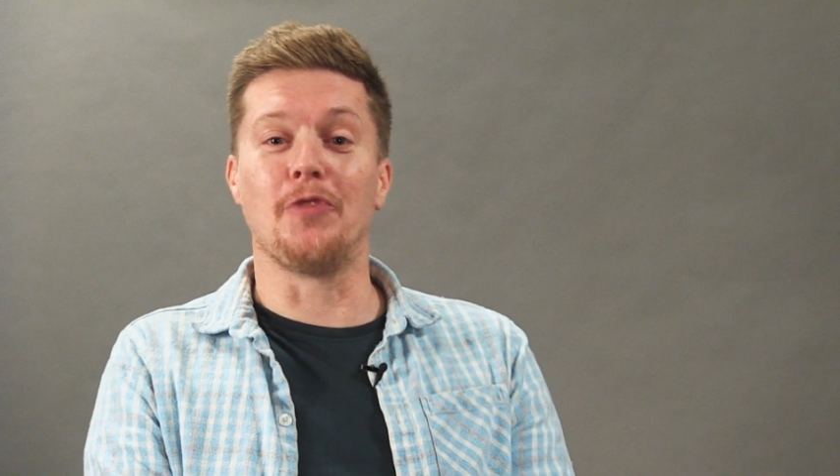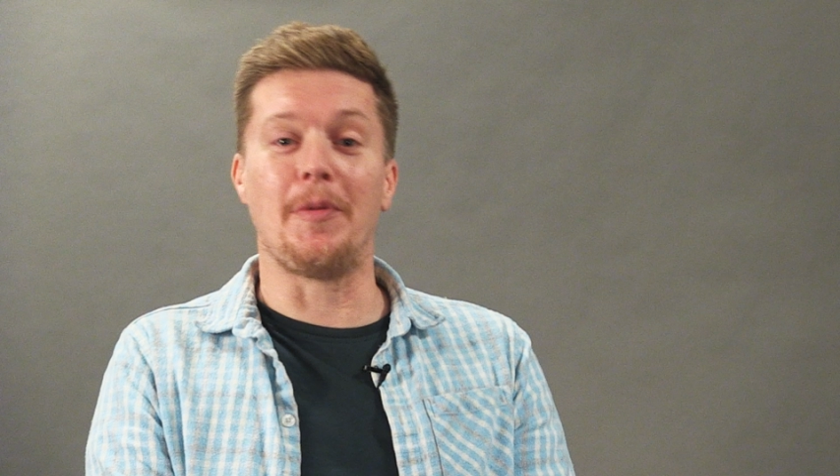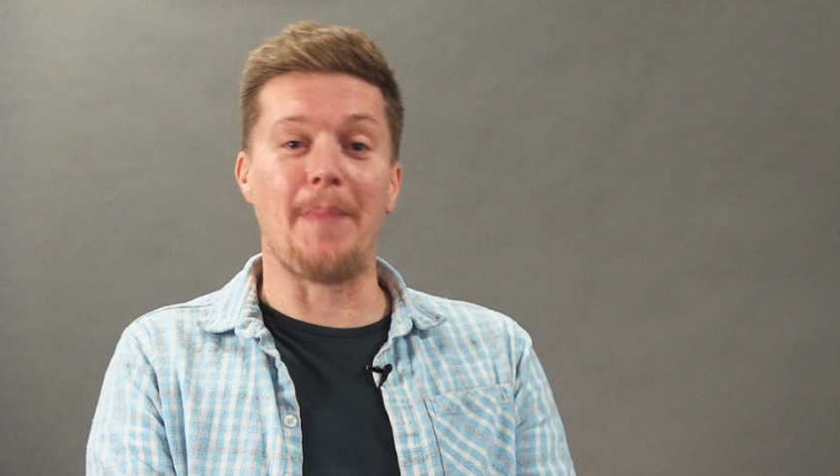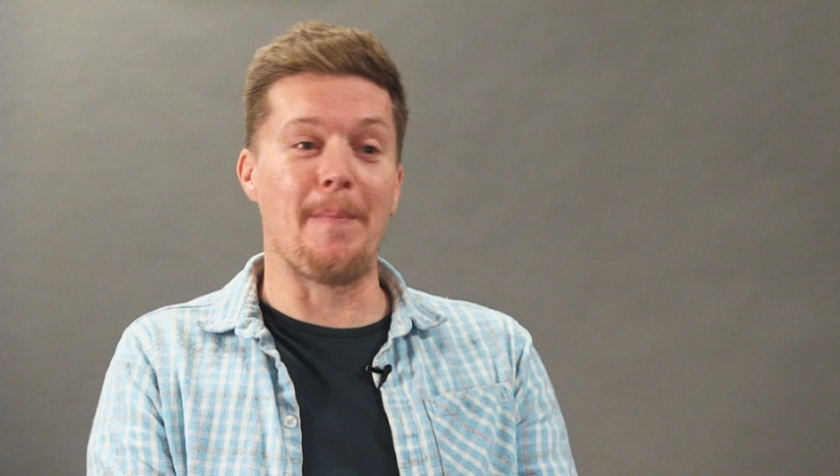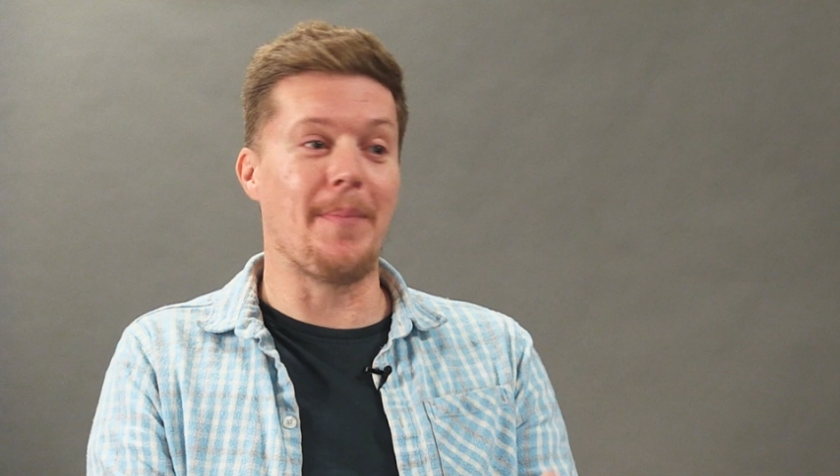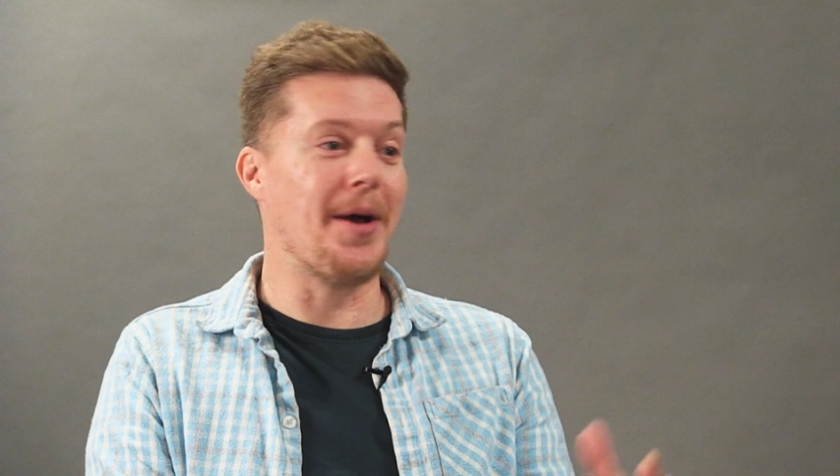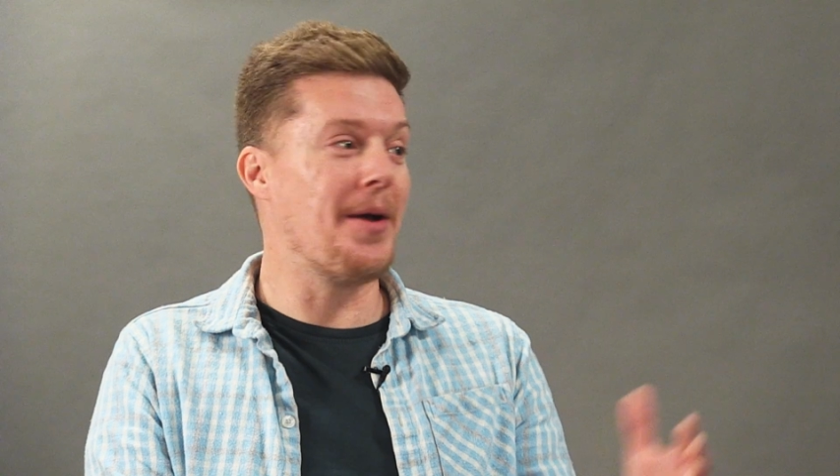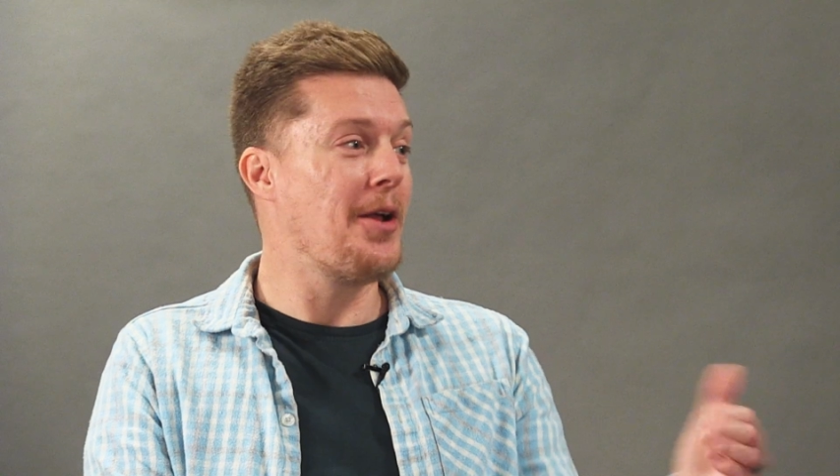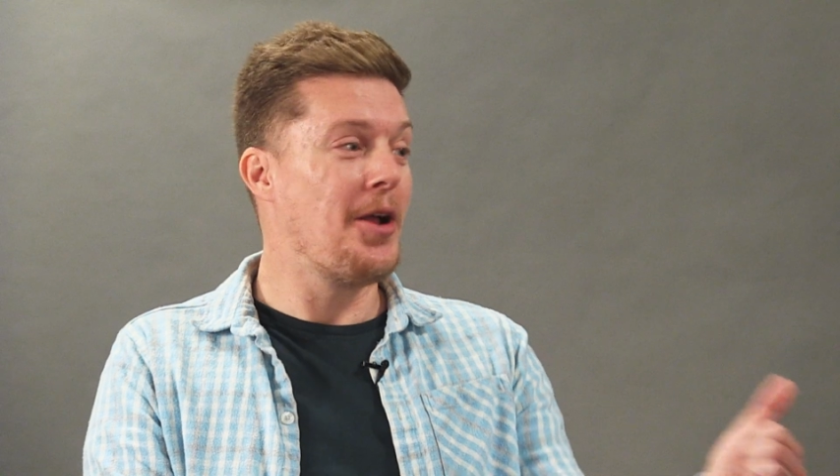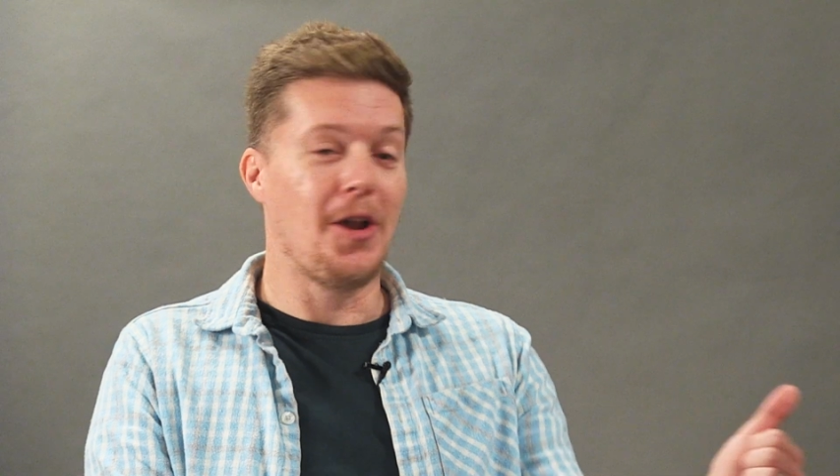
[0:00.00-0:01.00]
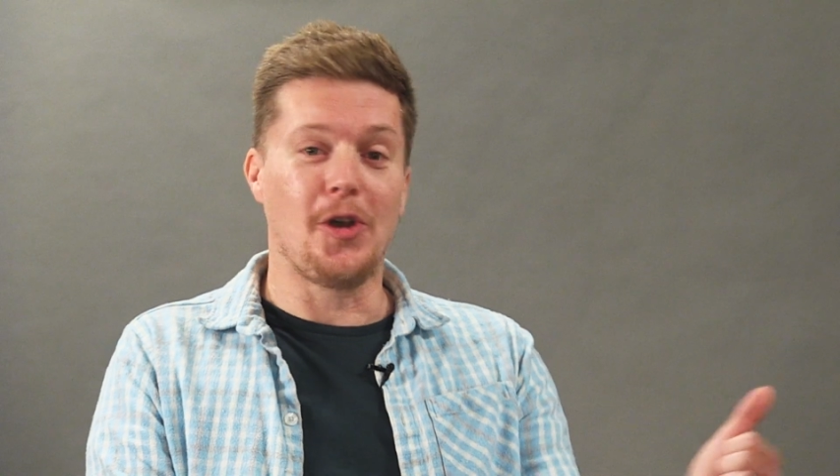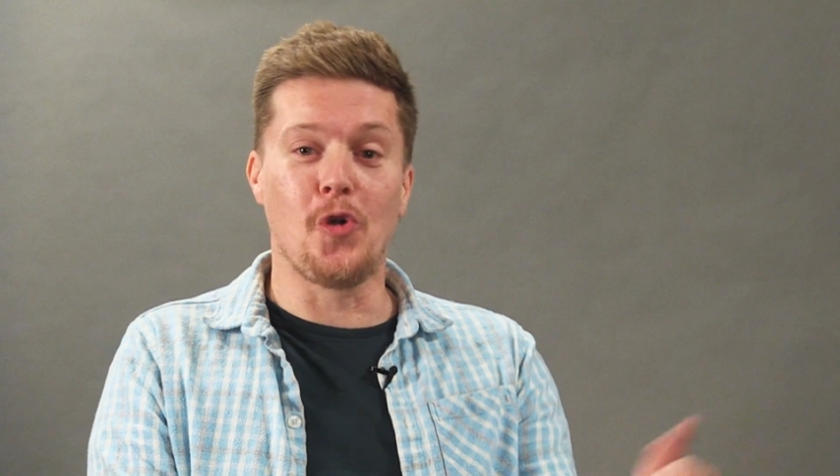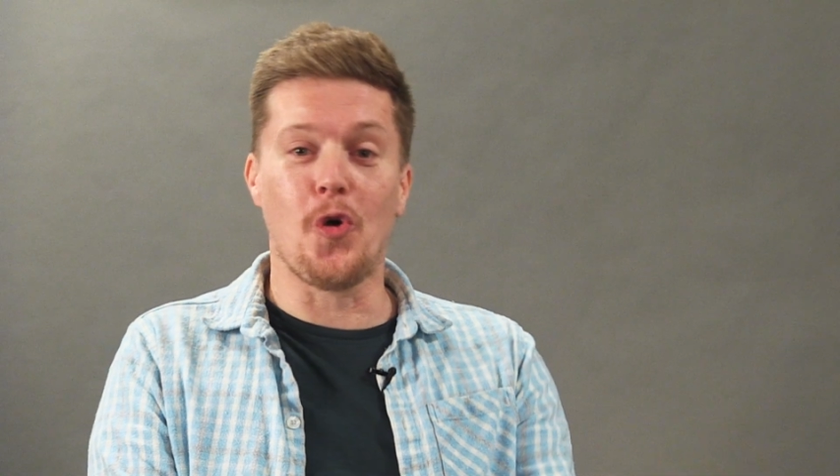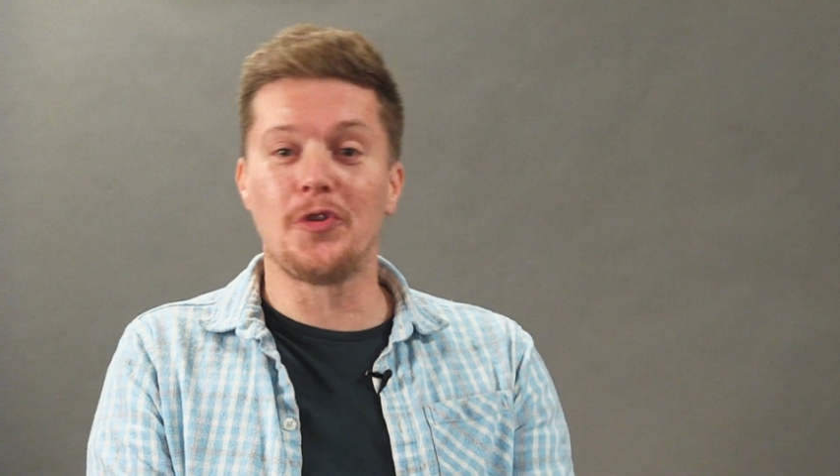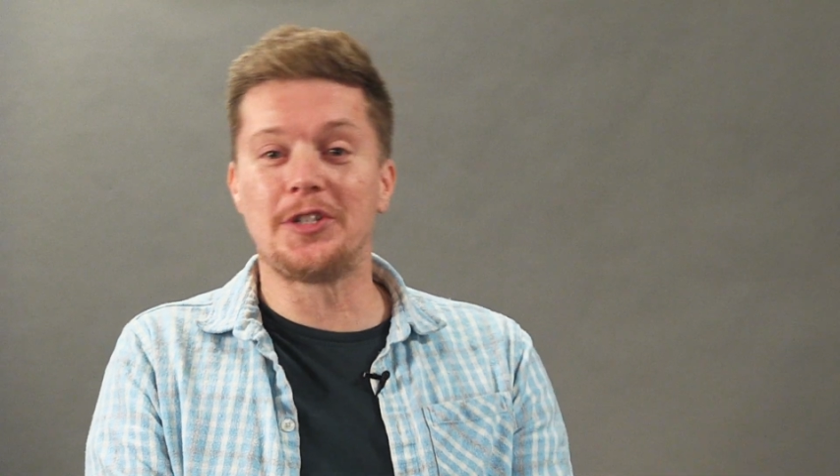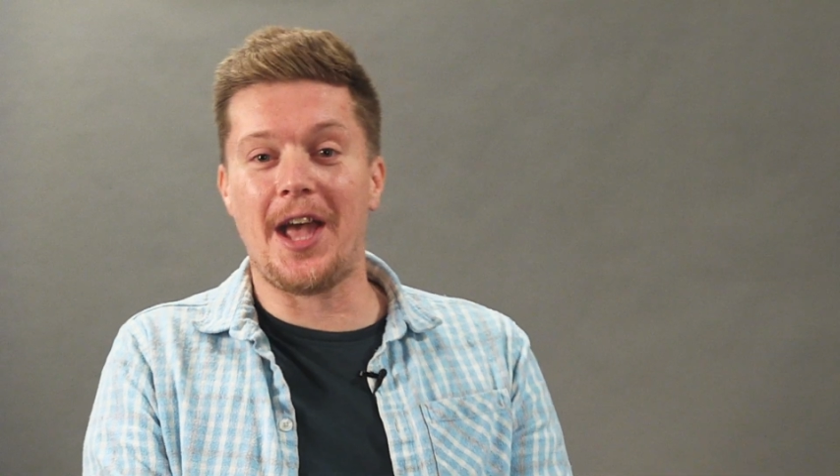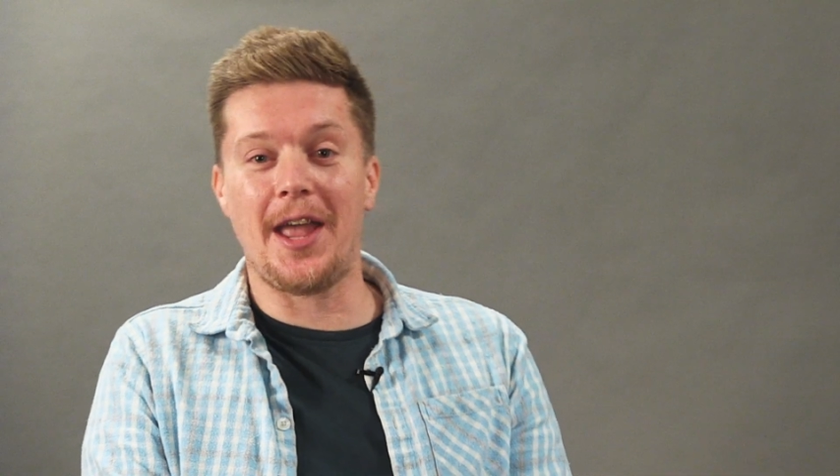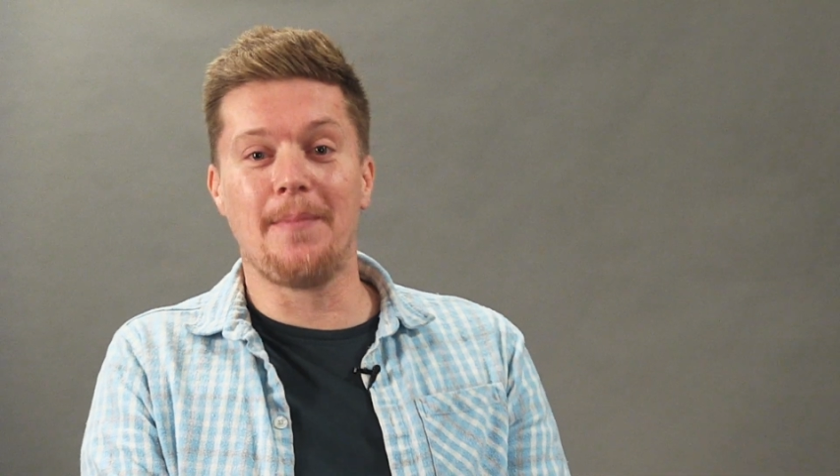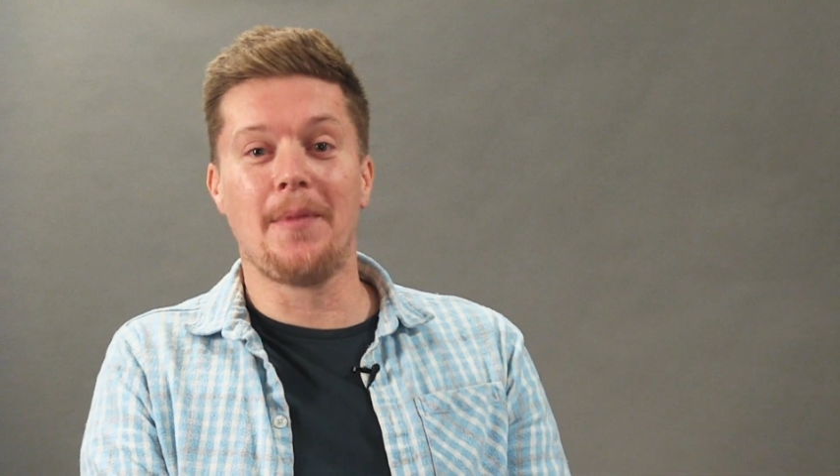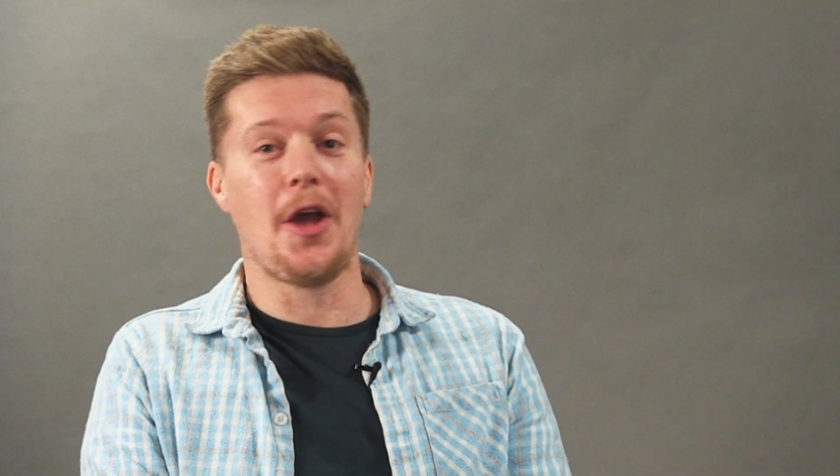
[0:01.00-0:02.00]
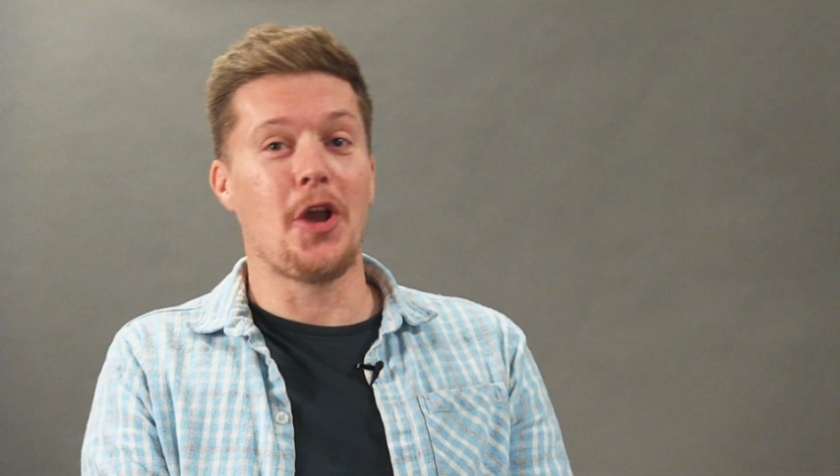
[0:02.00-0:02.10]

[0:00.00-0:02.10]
remember Laura's name,